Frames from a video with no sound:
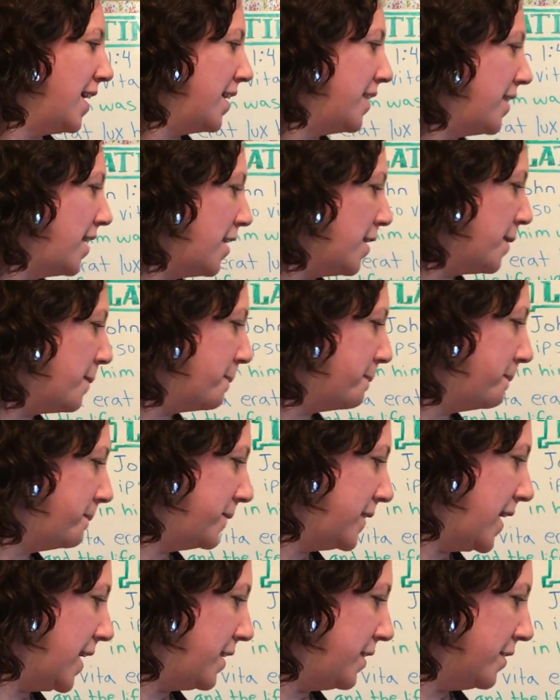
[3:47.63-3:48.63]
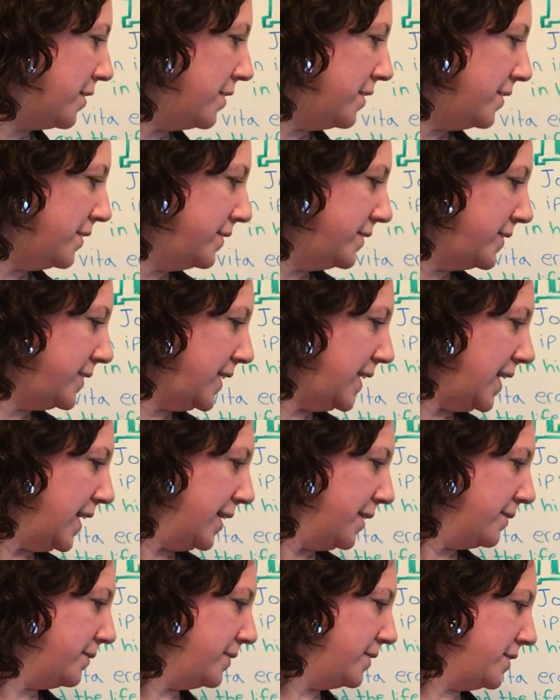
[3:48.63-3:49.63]
that you're
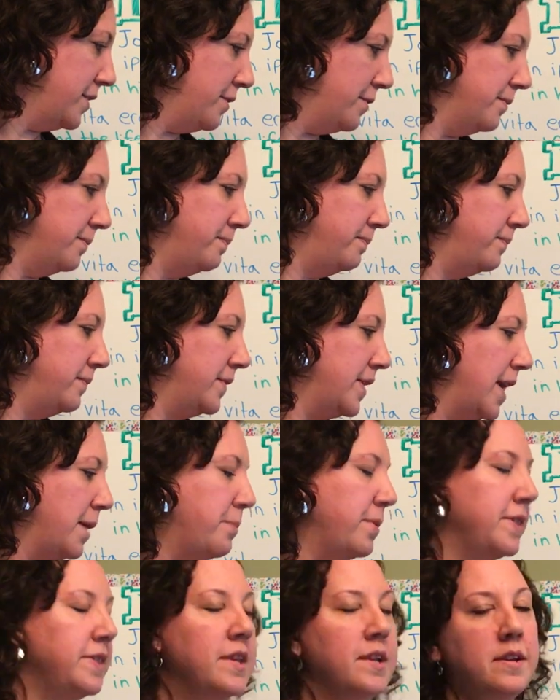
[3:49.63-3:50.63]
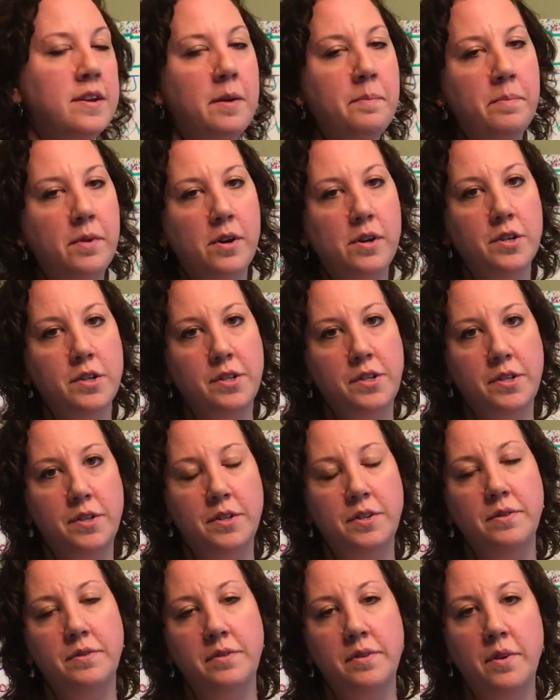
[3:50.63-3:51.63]
singing to. But the numbers
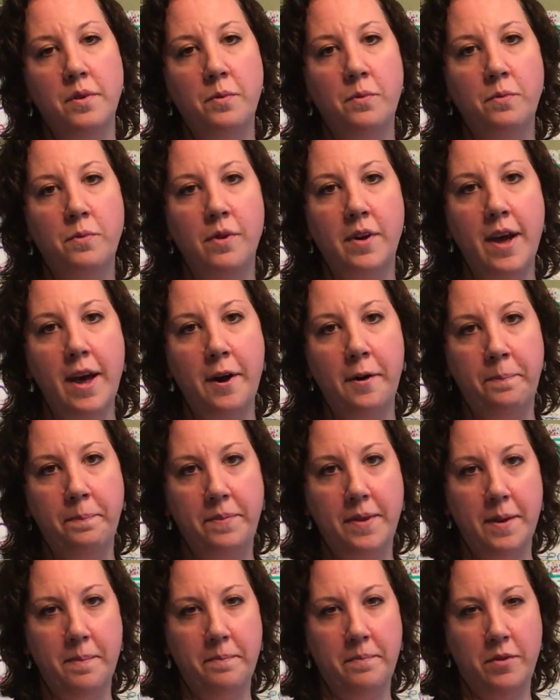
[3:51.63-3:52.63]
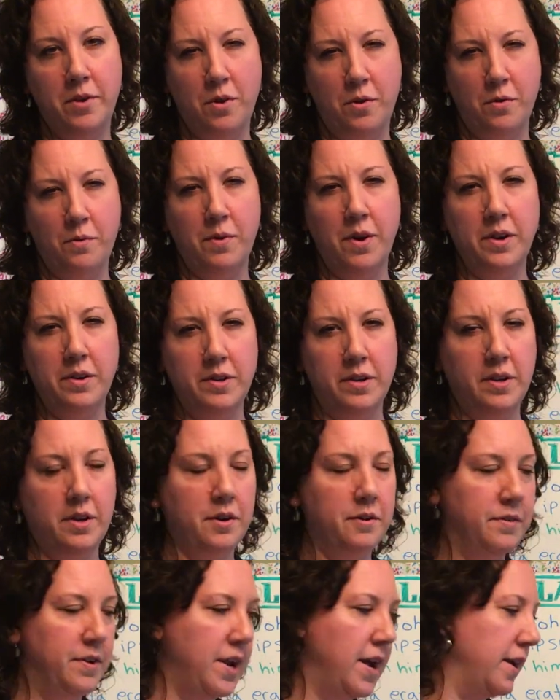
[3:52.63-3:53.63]
will help them know where to go
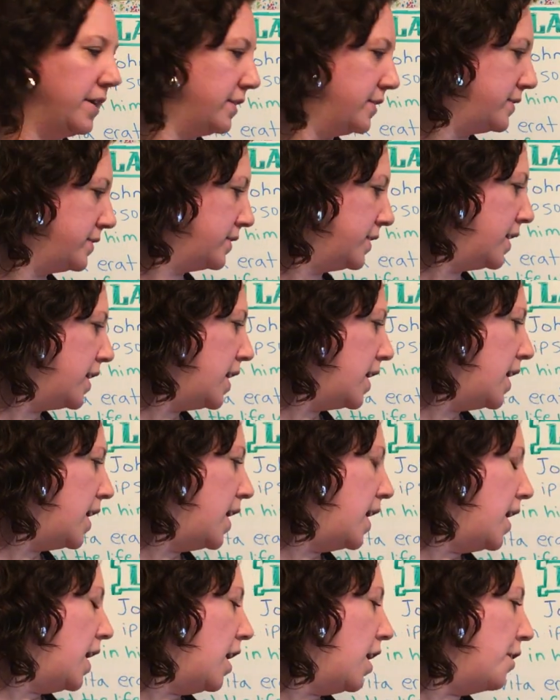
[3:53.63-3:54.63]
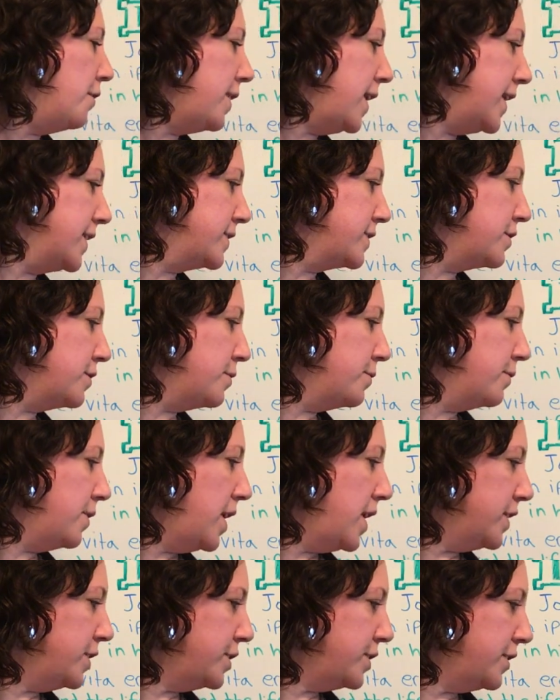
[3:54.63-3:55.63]
next. Okay, so
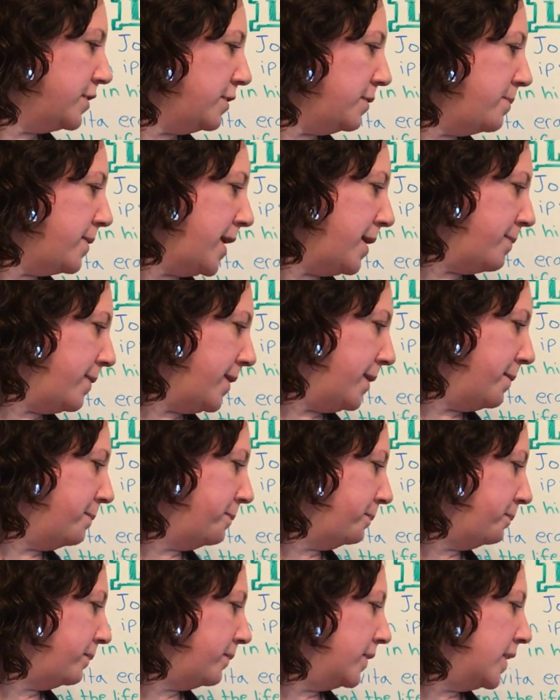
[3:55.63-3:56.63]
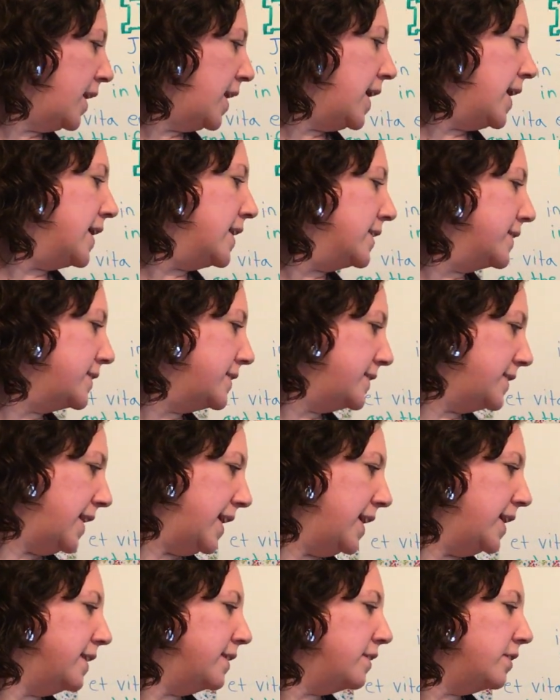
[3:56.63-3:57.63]
Hush Little Baby.
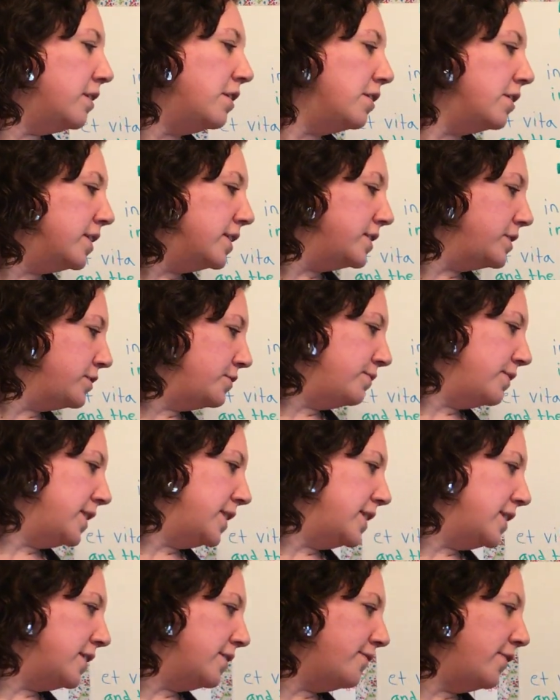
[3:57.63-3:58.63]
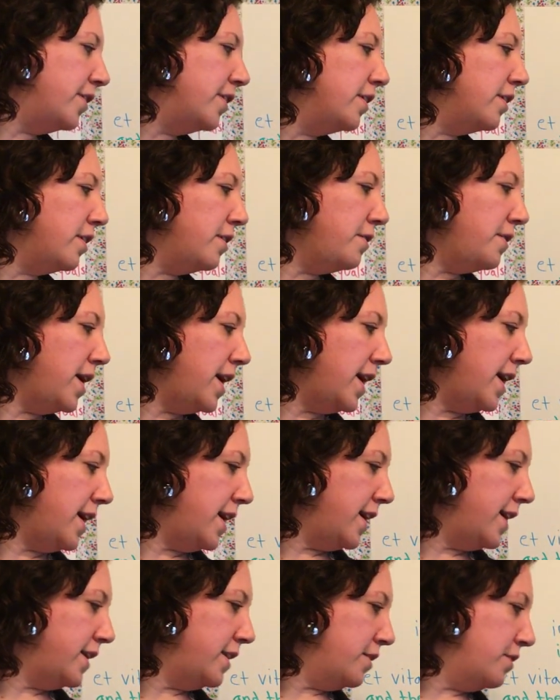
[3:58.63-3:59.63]
St. Lawrence River,
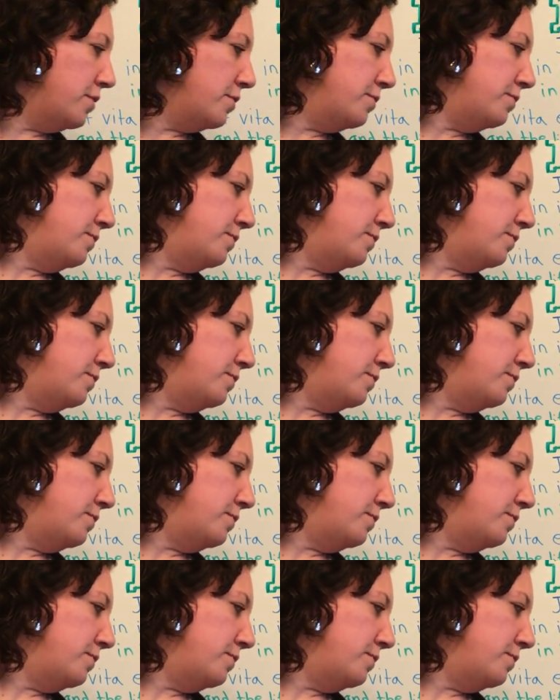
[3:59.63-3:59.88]
Ohio